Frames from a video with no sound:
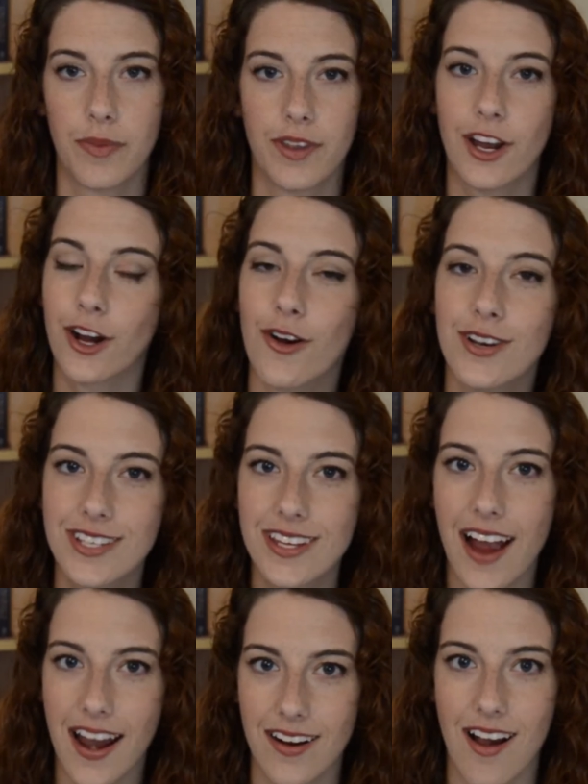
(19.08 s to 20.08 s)
Now going to the
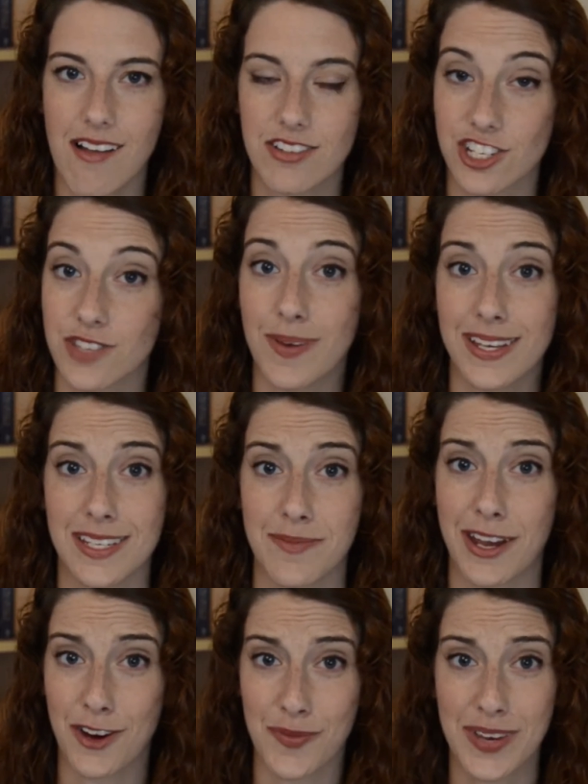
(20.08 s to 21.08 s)
gynecologist may seem
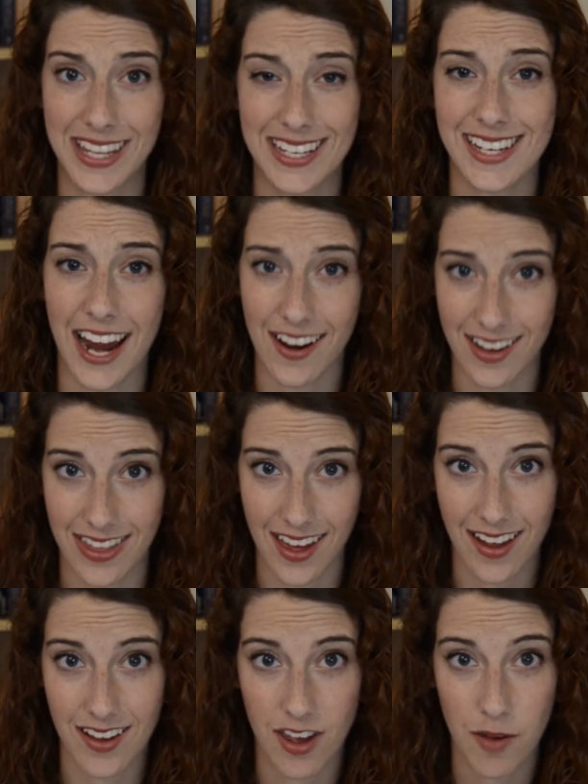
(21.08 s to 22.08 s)
like a really scary
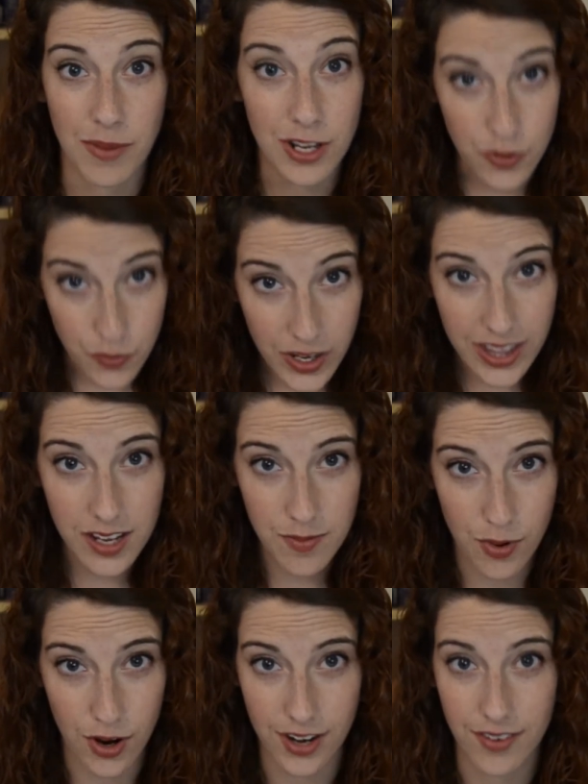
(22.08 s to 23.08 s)
thing, but it's really
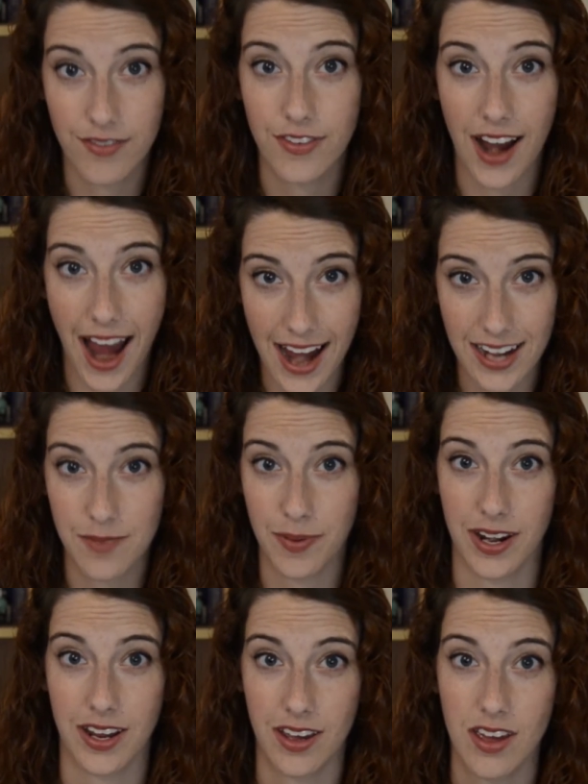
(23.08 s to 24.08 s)
important for
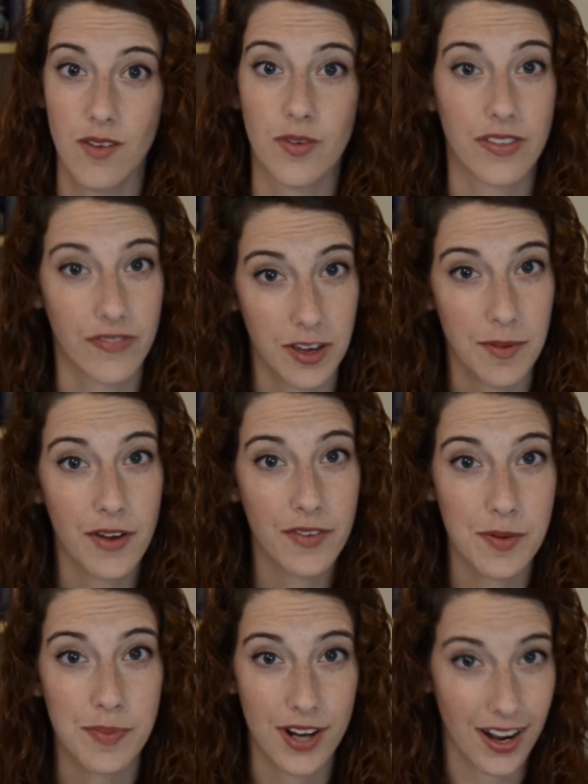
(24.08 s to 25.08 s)
anybody with female
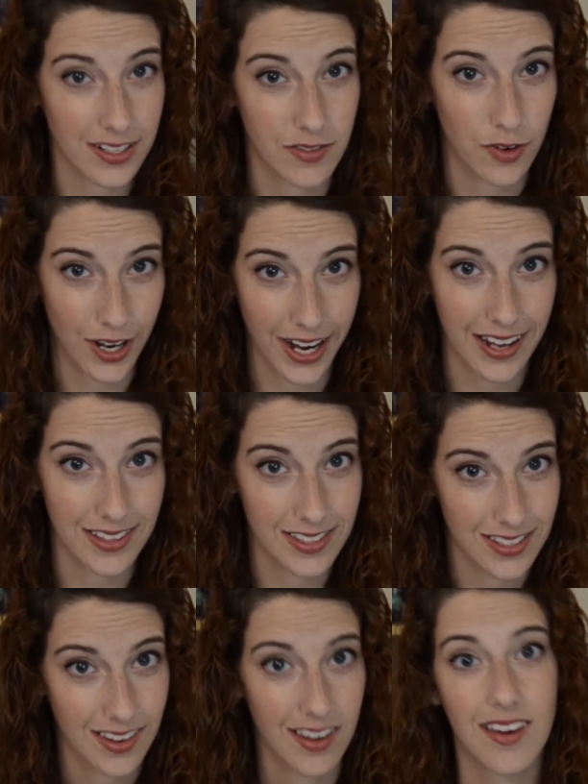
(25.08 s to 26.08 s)
reproductive organs
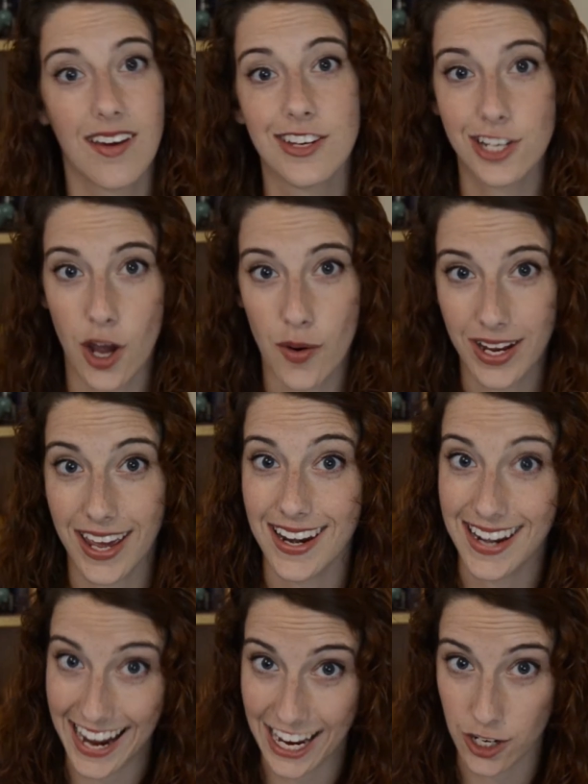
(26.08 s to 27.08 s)
to go and get an
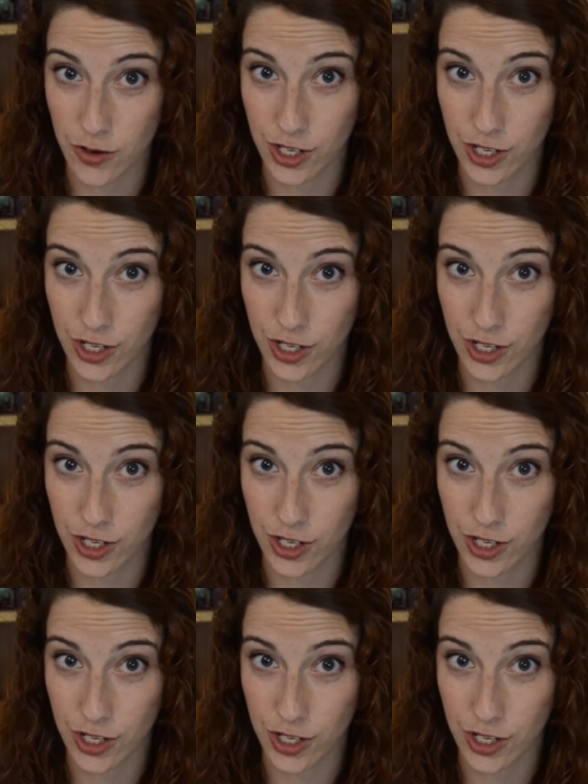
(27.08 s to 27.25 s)
annual